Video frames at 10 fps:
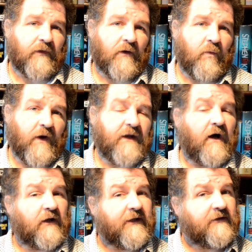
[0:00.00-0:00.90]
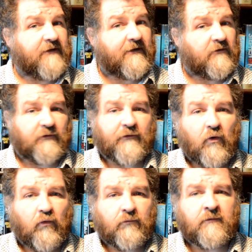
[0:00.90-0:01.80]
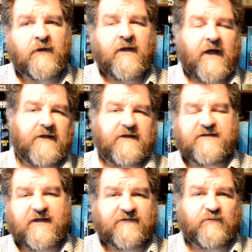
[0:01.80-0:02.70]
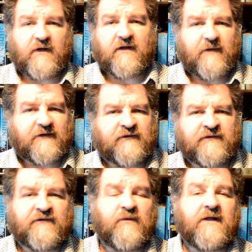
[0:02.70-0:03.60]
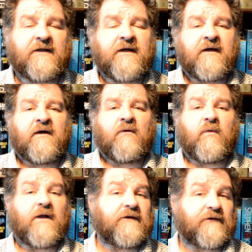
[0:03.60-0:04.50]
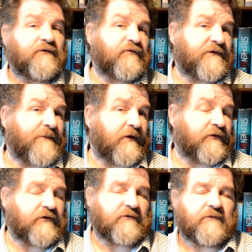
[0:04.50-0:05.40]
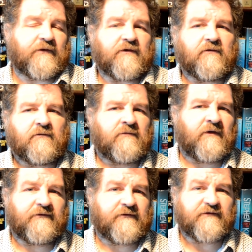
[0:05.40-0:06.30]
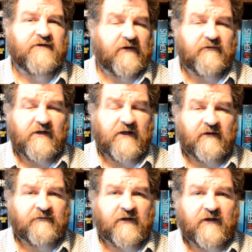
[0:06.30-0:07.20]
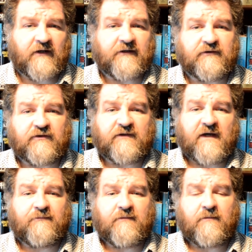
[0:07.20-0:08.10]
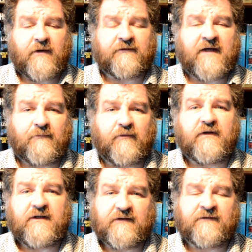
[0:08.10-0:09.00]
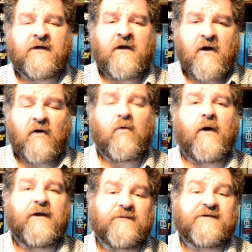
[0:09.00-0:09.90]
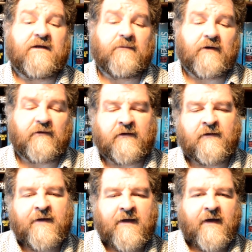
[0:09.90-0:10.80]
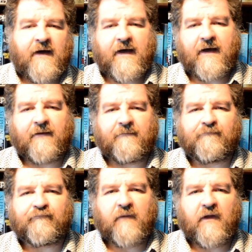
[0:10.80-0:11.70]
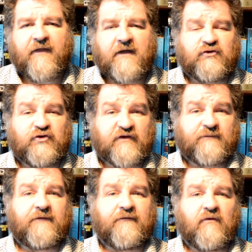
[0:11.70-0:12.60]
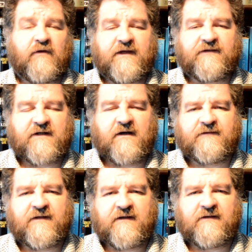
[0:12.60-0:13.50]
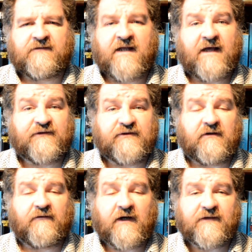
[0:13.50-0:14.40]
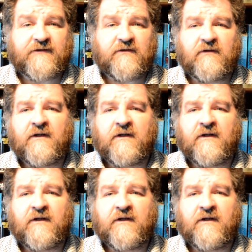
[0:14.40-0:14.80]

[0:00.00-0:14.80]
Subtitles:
when Ollie then goes home and he texts Will and messages Will doesn't respond to him. So there's not really an awful lot Ollie can do about that, but he is quite upset about it. Then just before he starts his last year of high school,